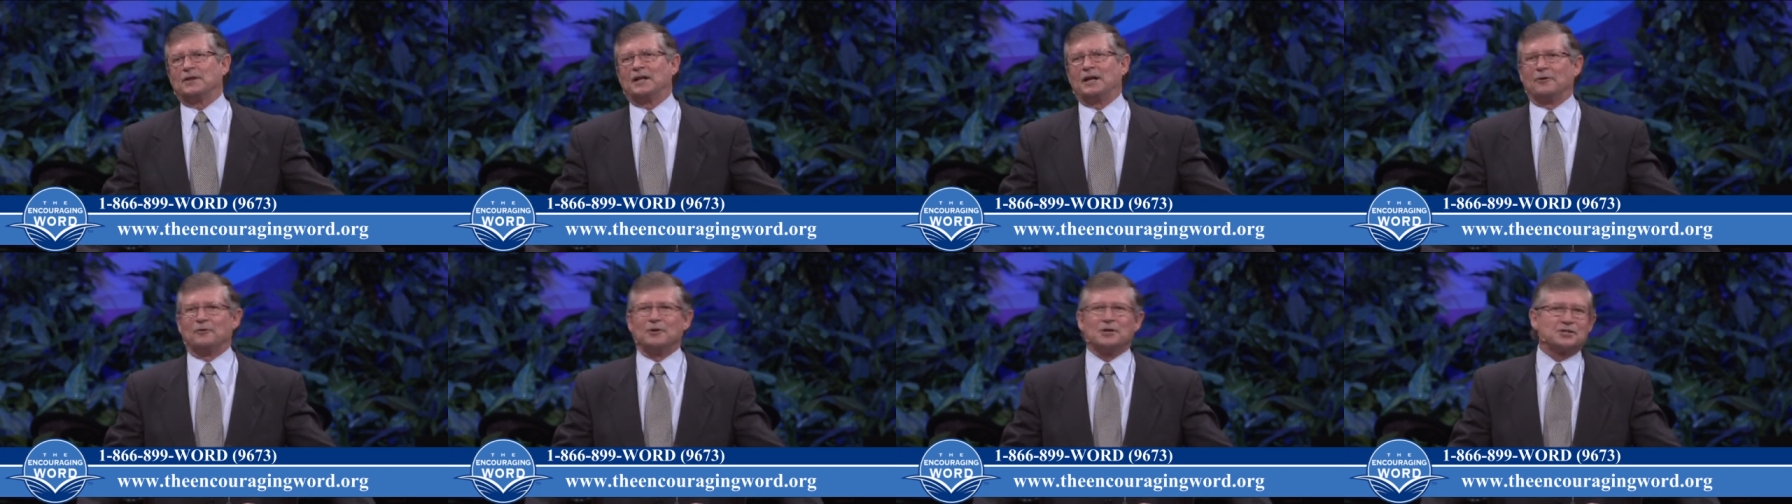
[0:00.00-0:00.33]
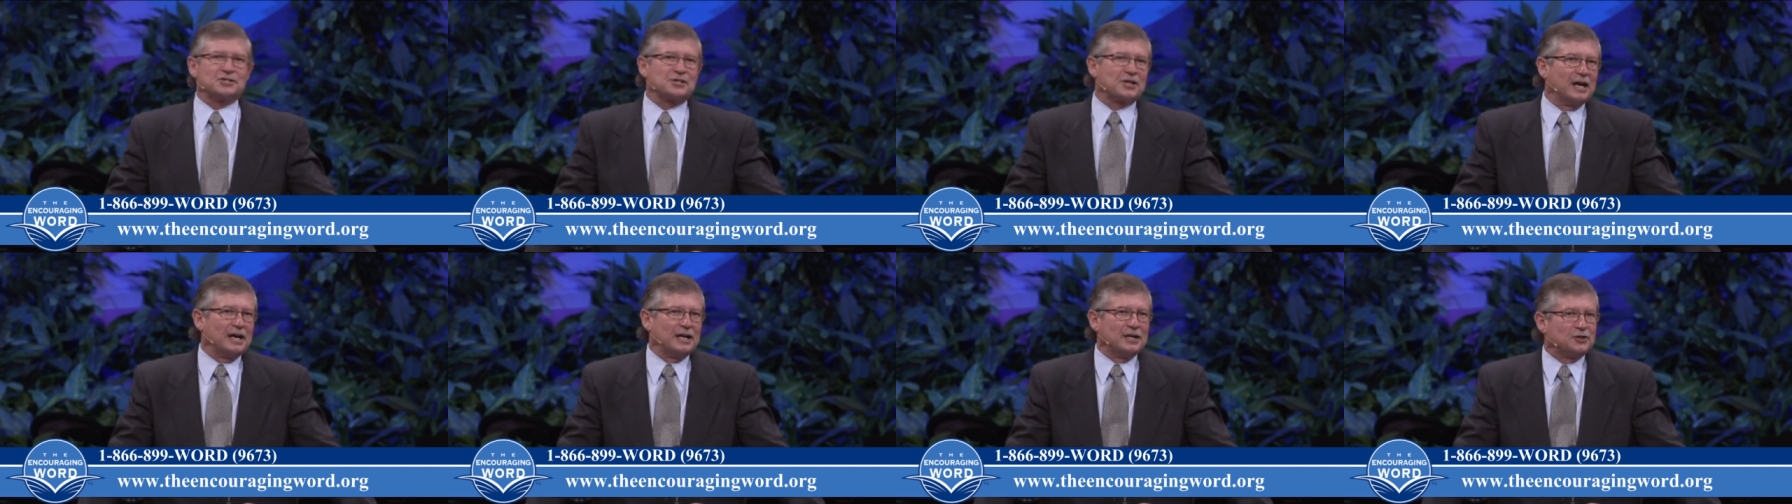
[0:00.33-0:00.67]
there
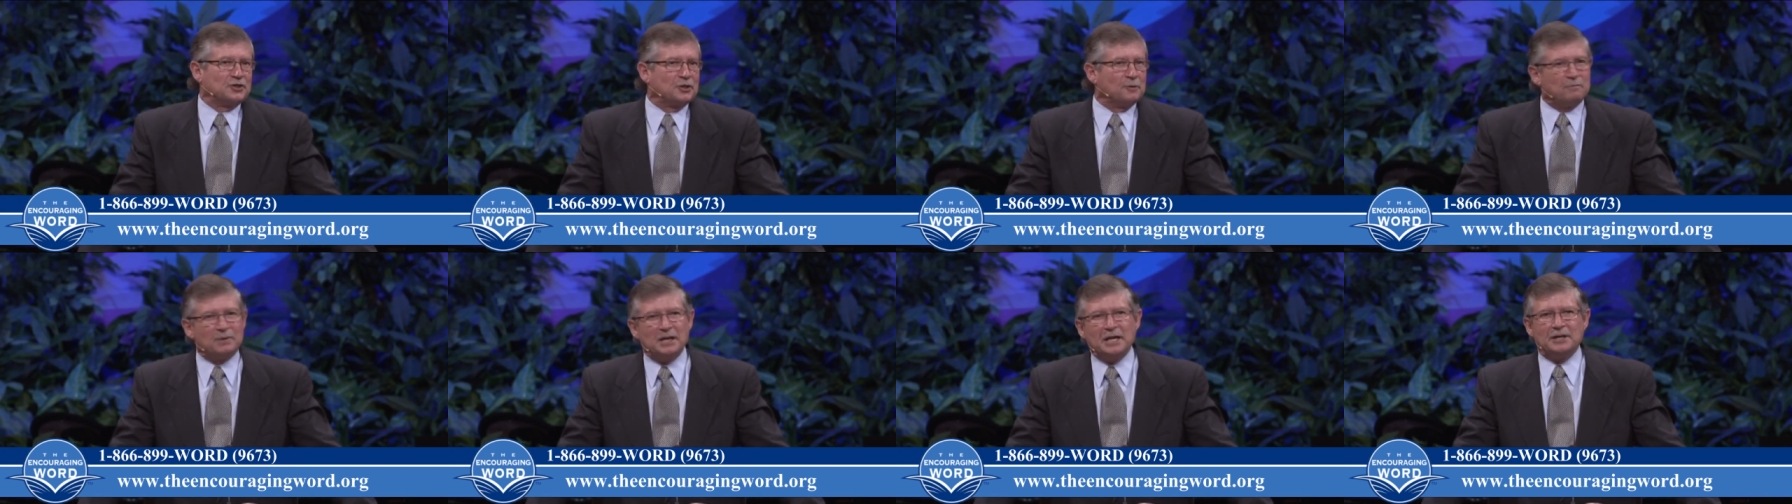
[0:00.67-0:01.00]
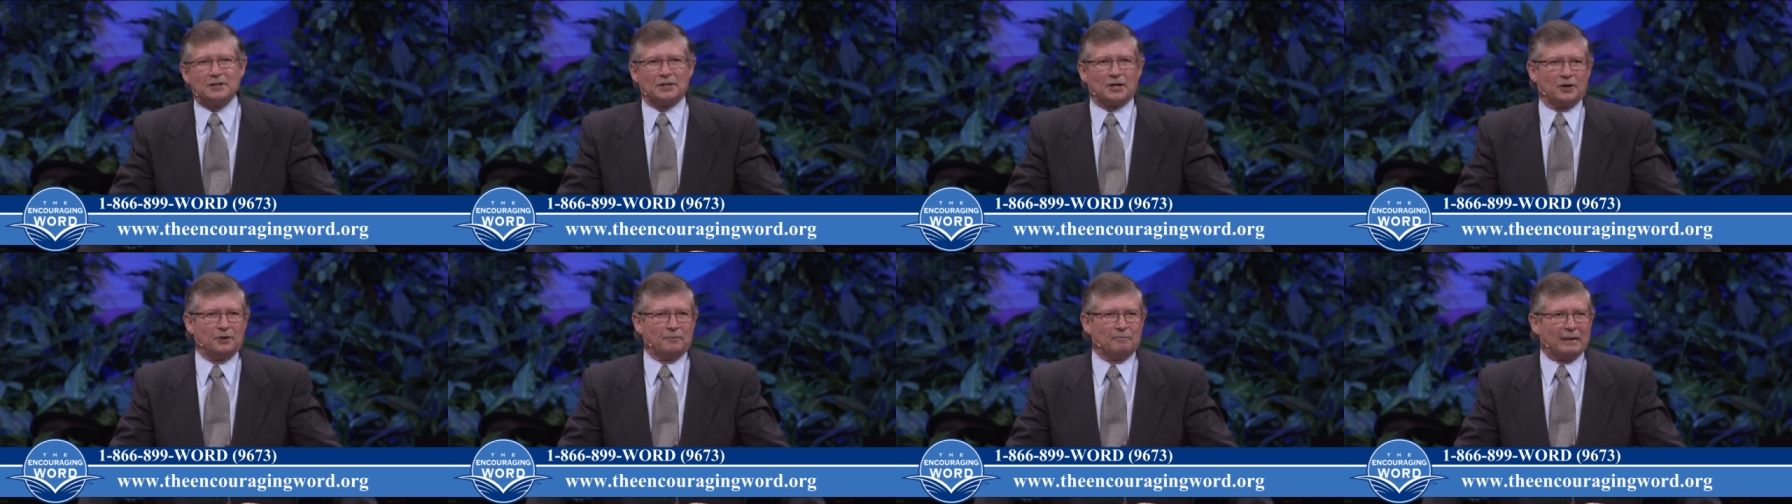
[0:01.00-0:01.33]
is going to
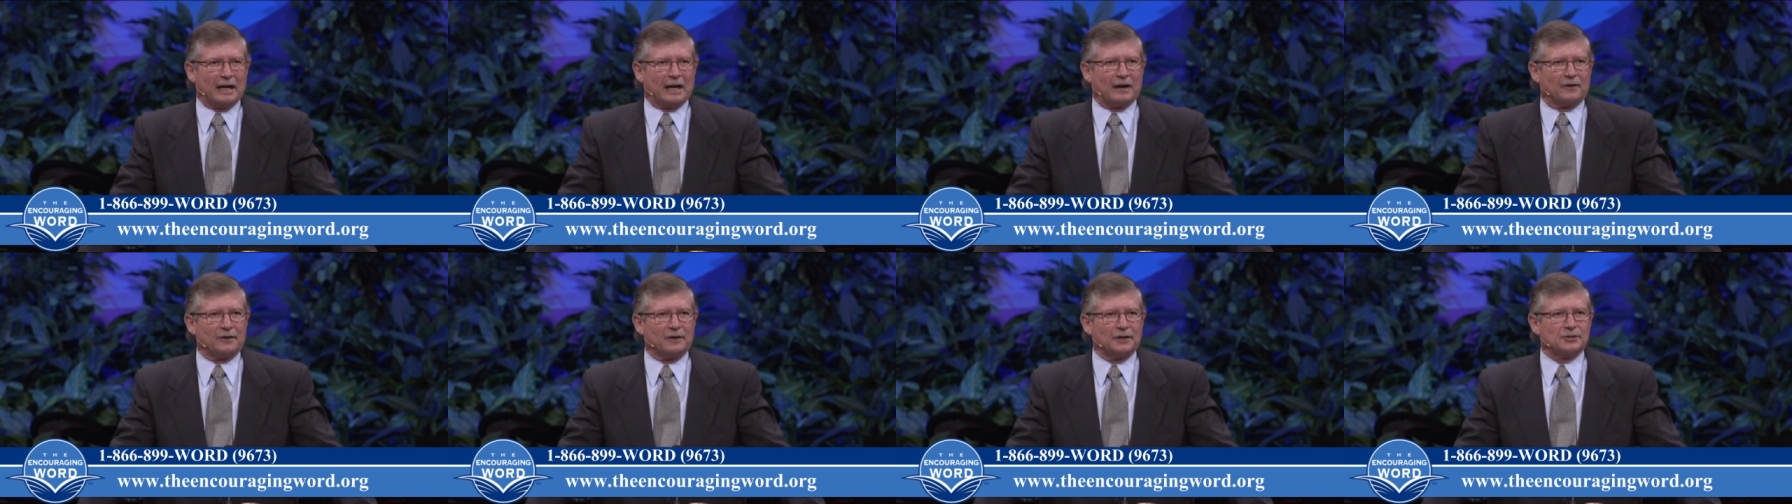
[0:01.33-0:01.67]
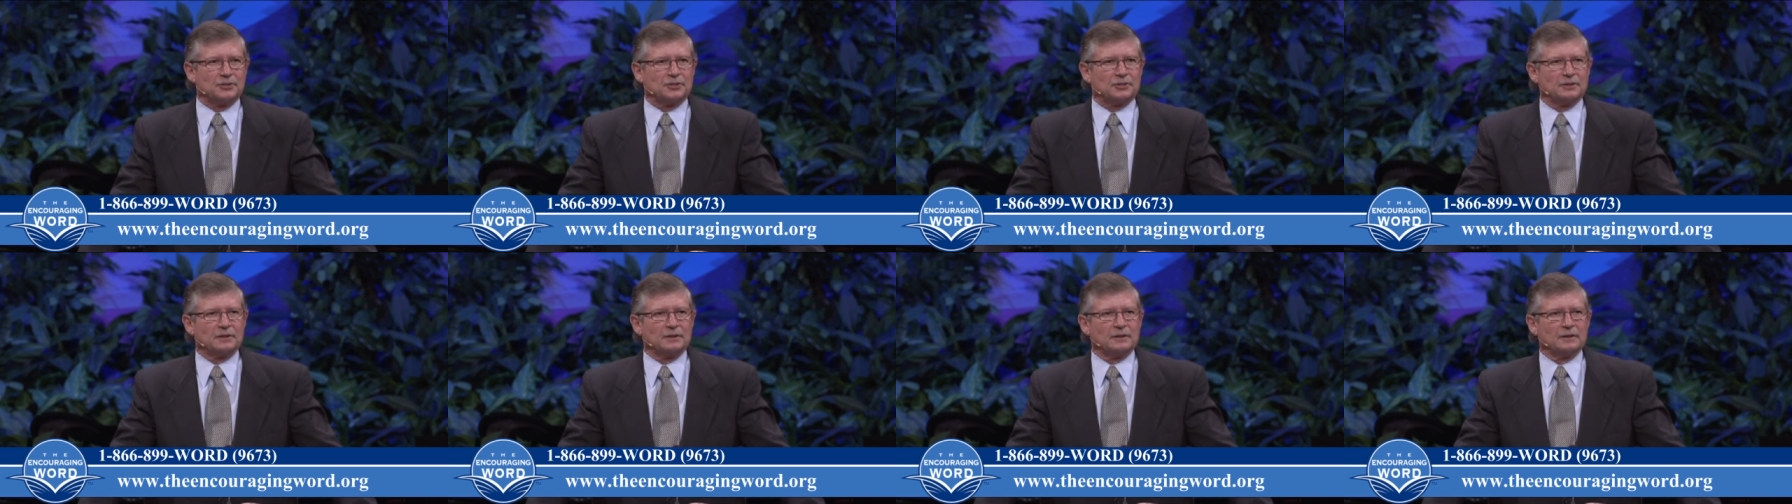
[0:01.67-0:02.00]
be no
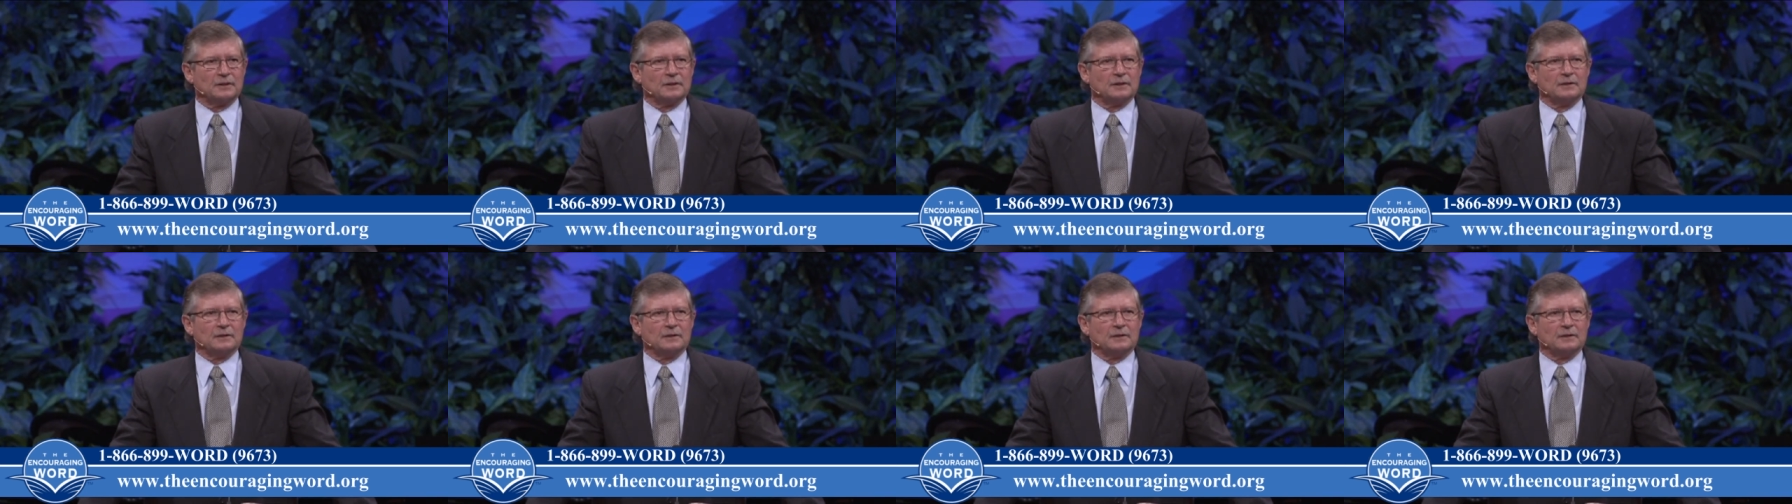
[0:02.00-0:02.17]
marriage.